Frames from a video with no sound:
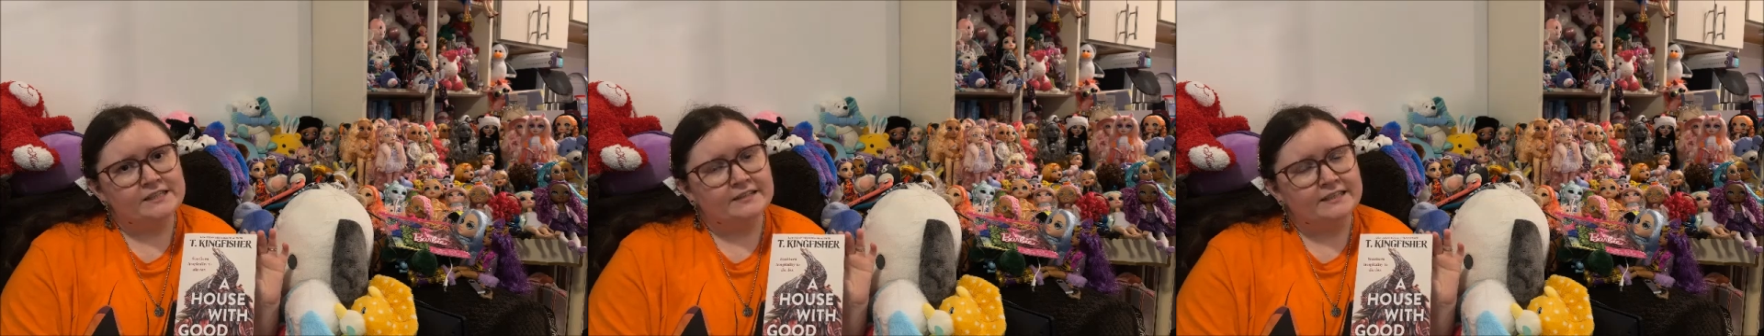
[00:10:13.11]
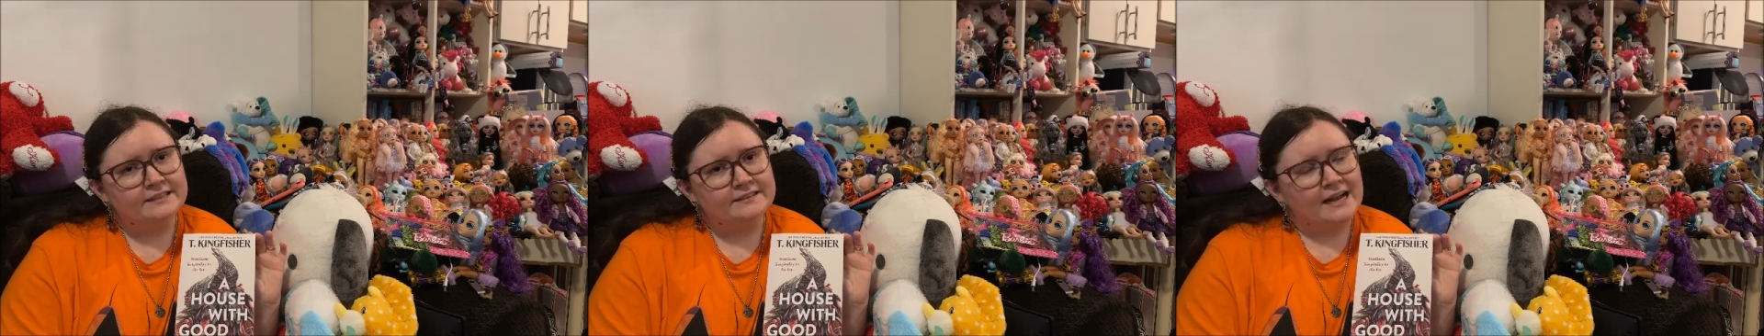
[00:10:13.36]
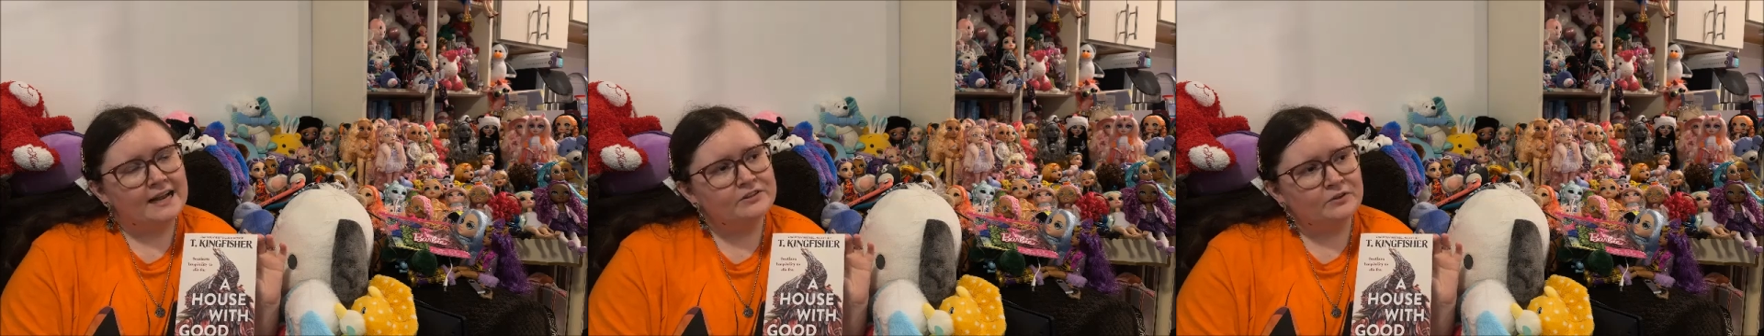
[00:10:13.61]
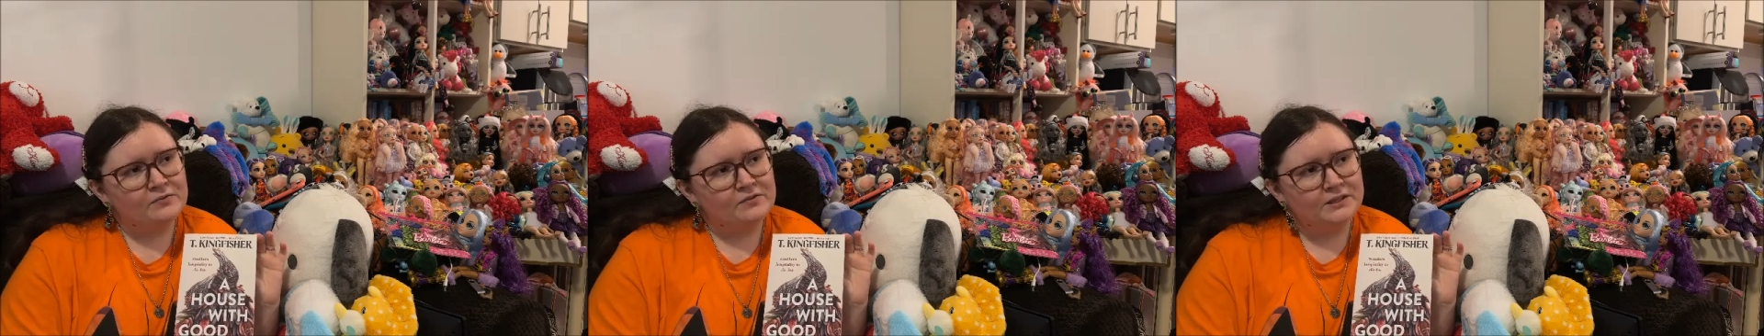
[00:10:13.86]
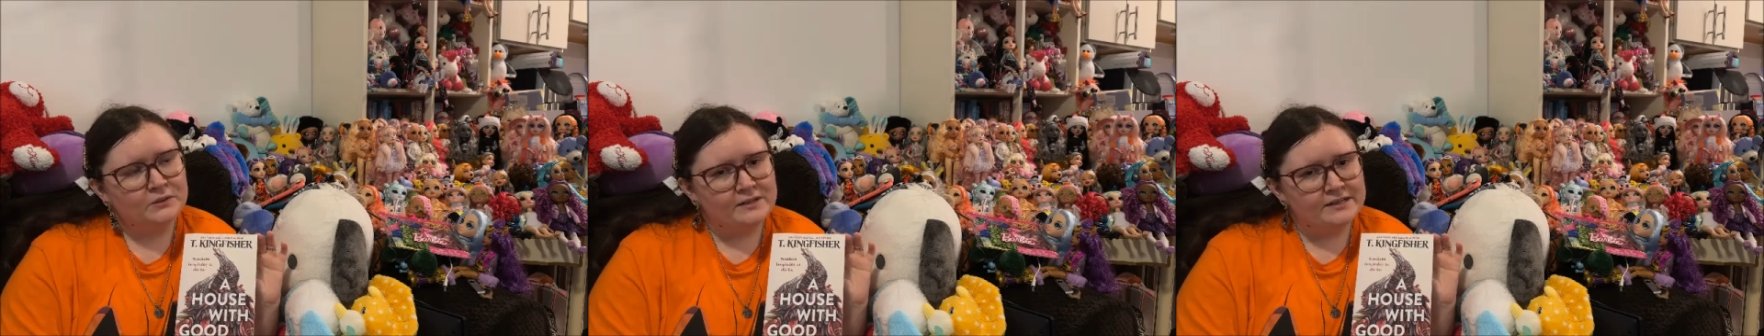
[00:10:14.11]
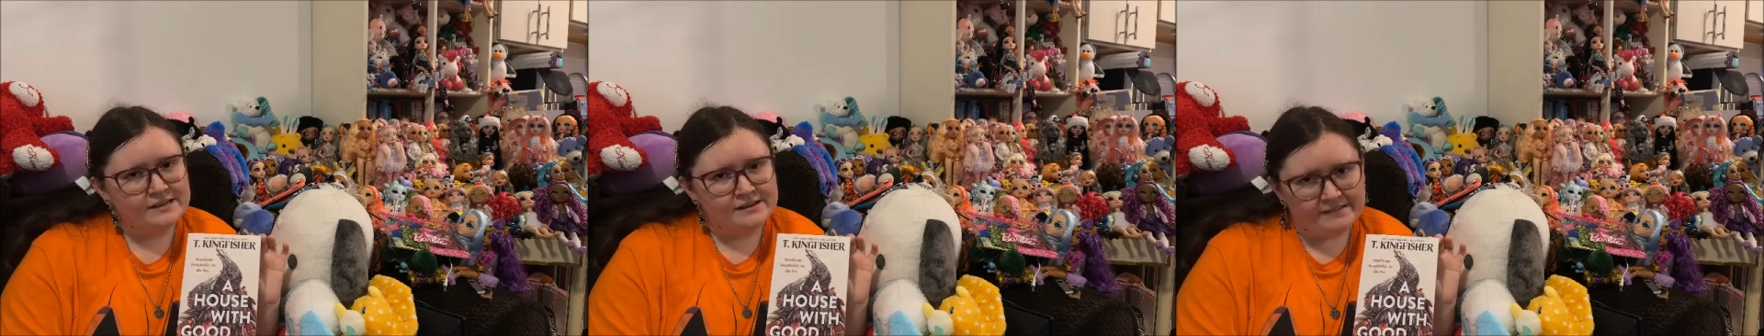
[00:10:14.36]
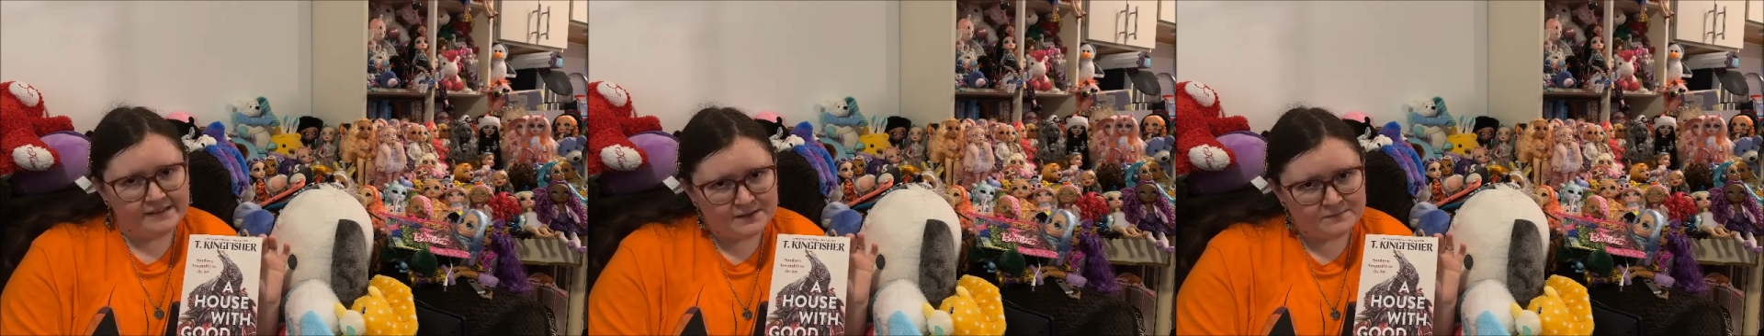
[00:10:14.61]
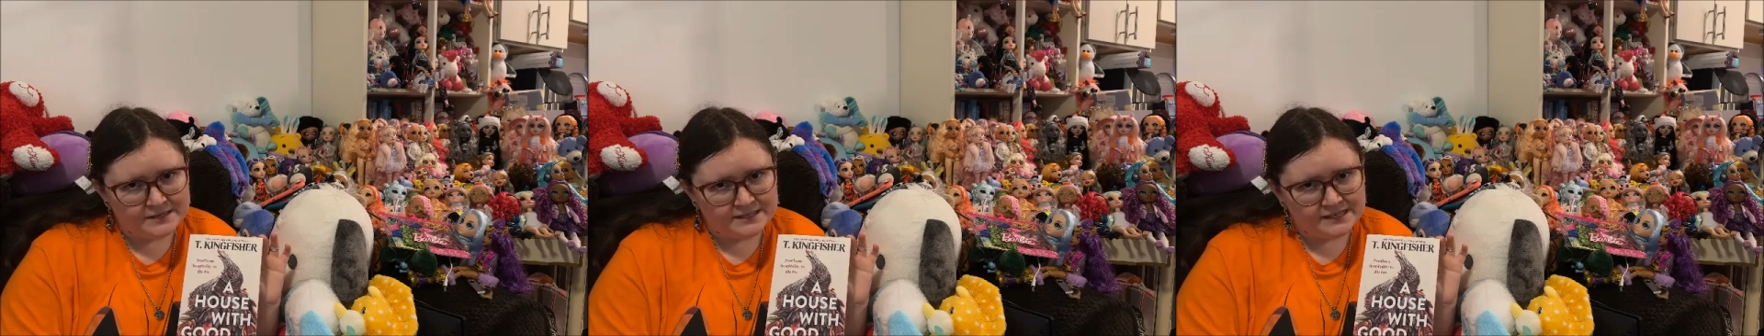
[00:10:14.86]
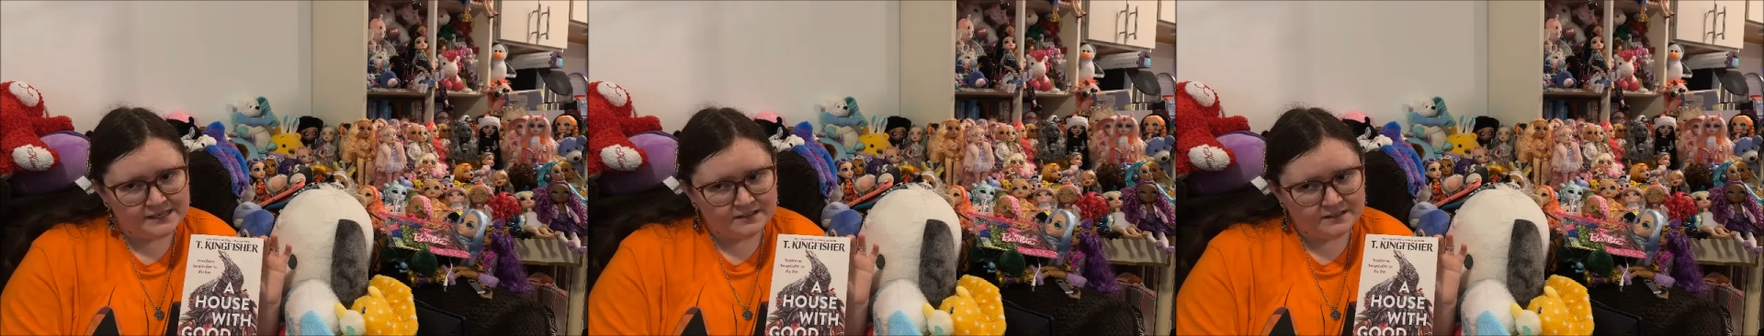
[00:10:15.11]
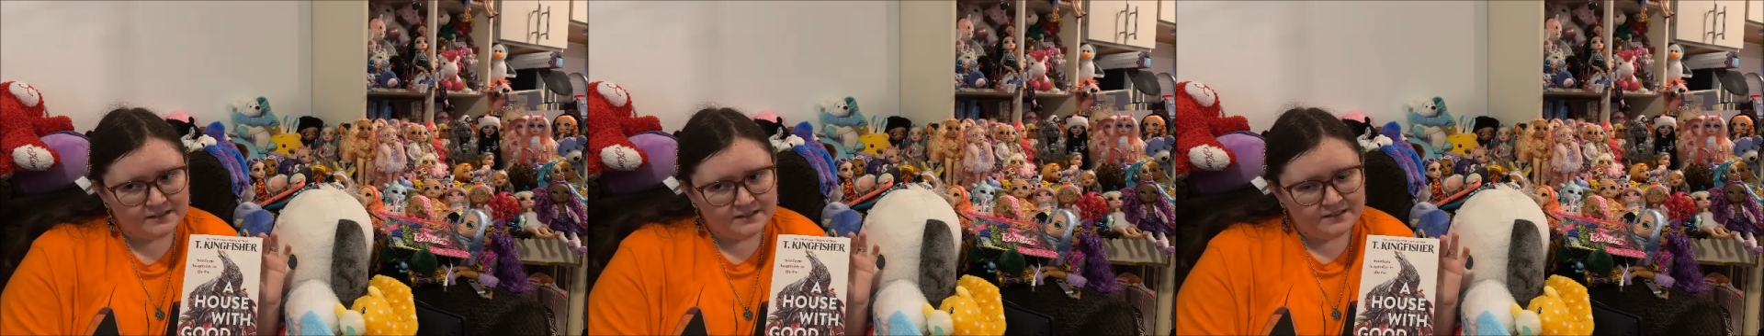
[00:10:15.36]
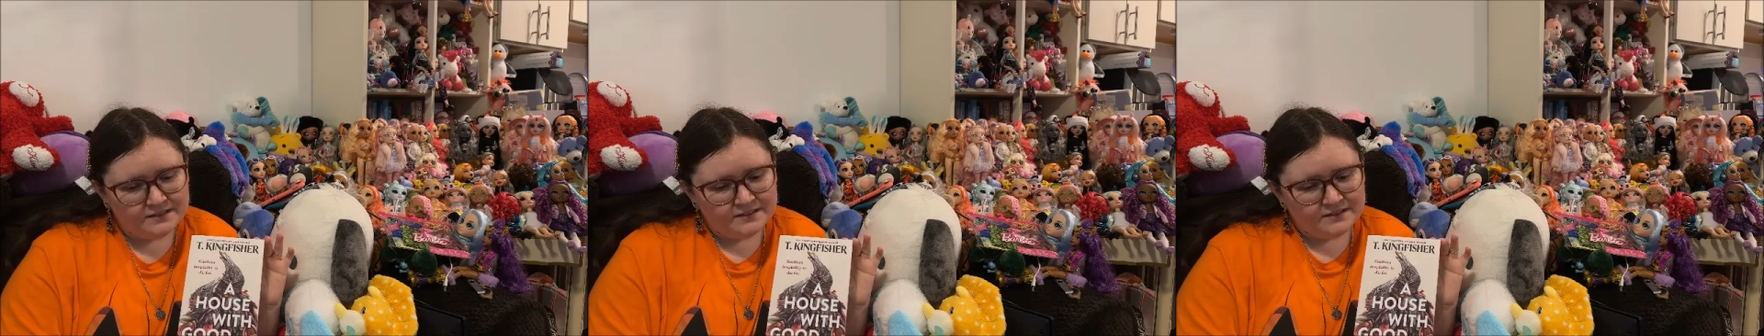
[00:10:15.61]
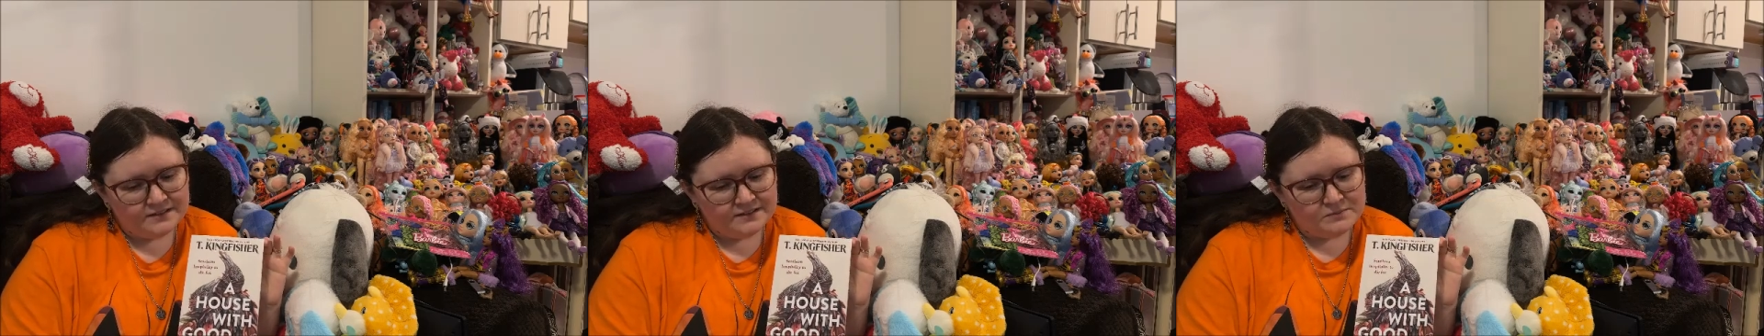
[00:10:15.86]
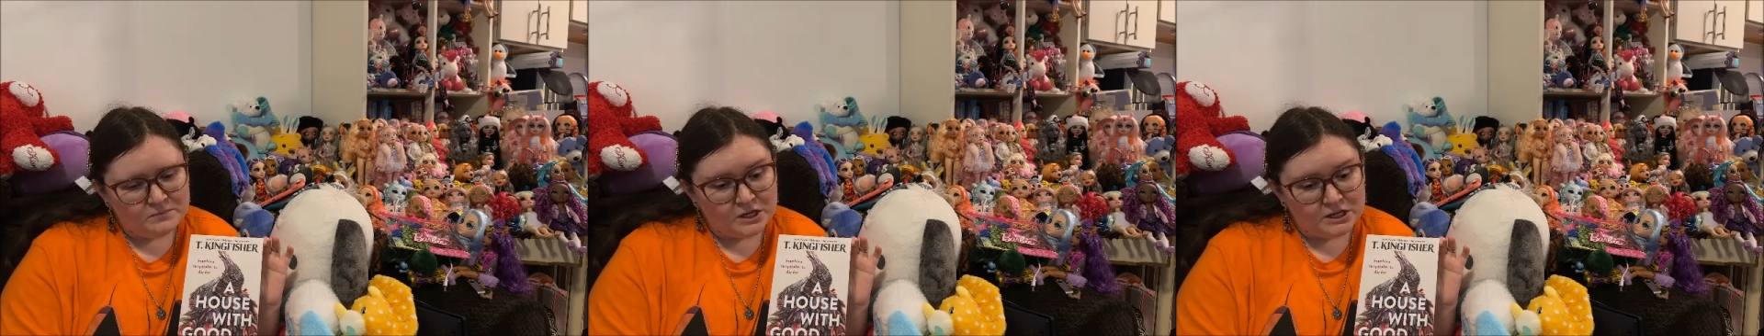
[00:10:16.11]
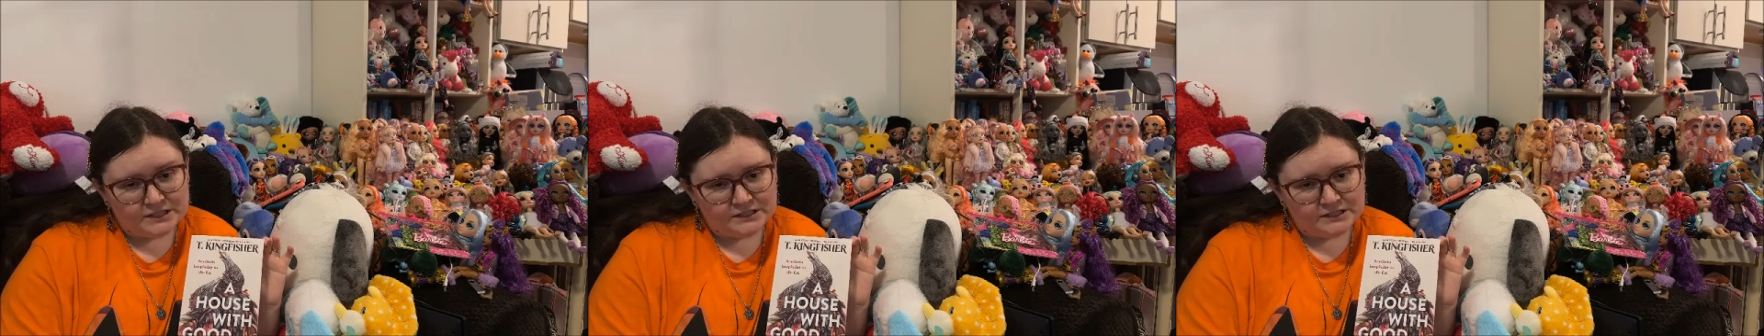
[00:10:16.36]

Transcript: Like, I don't think we needed that many bug